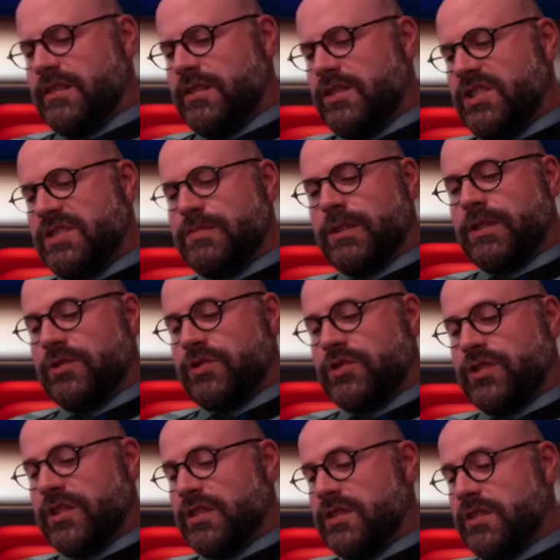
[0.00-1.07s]
She sprinkled
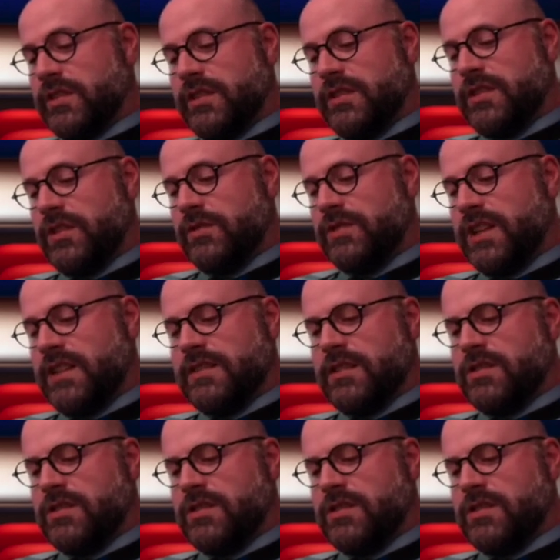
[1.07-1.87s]
sugar until the dough tasted